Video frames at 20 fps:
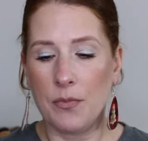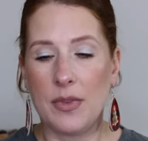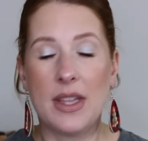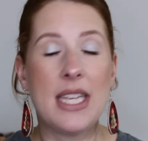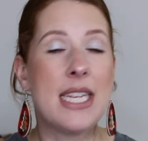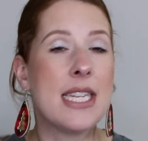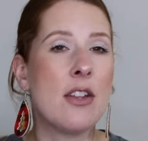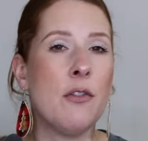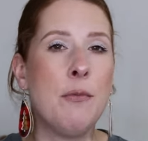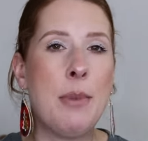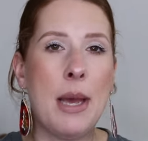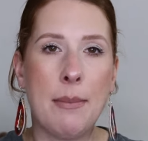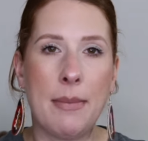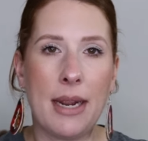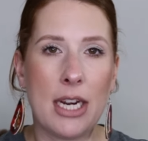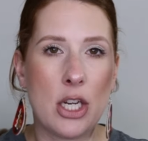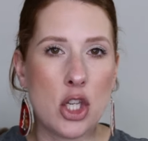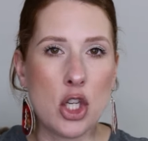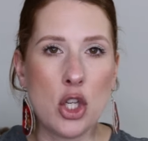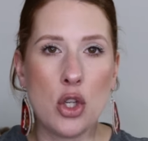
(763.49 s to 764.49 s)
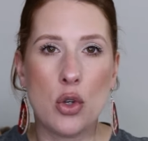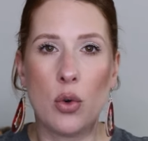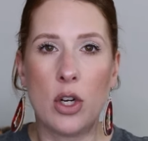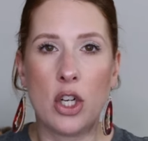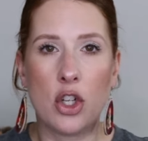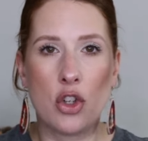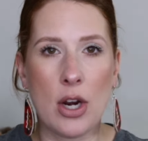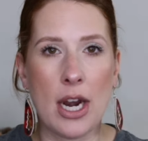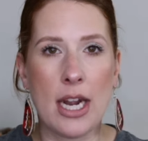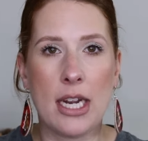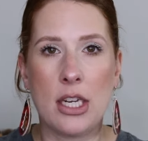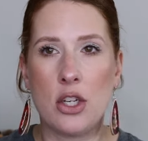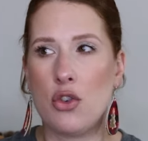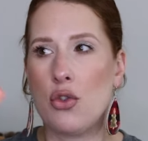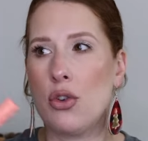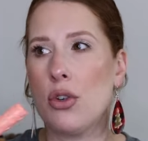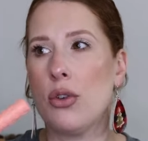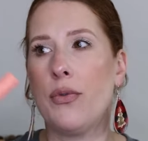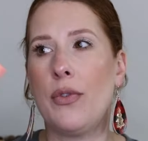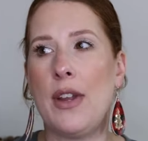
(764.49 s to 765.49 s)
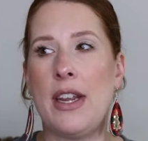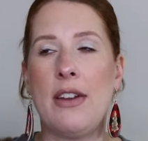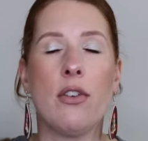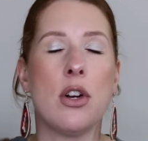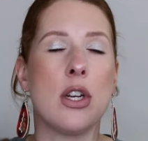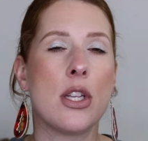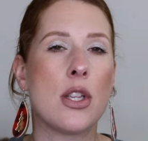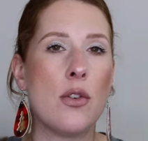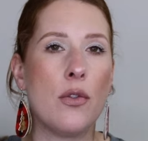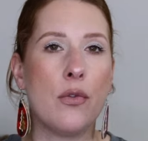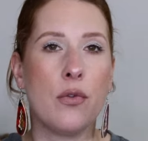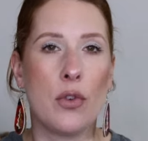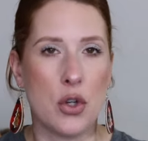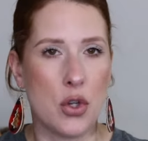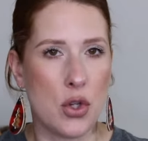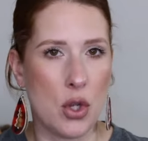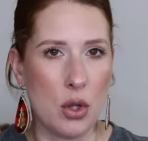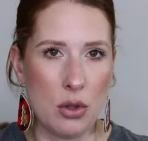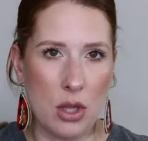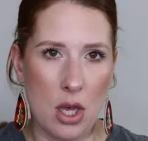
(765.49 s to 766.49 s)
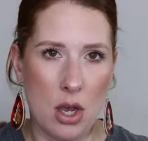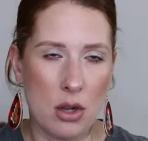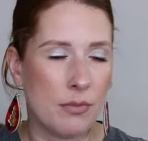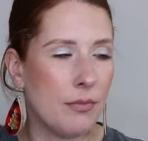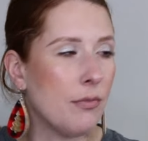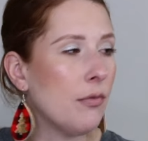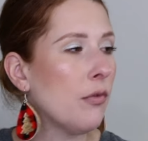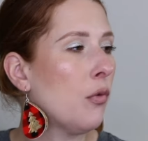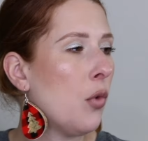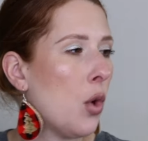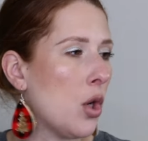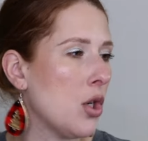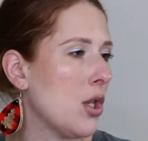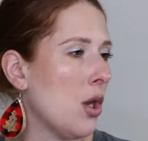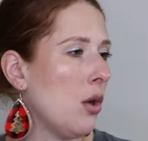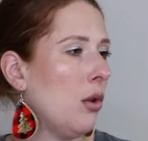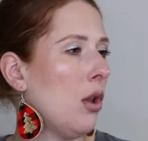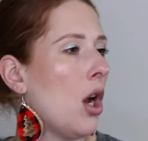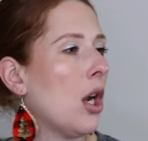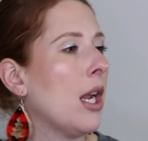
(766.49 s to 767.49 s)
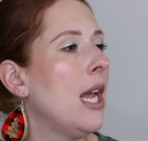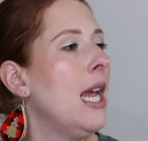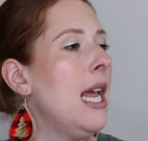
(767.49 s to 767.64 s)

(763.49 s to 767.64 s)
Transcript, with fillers: These have been my two tried and true favorites for so long for so long.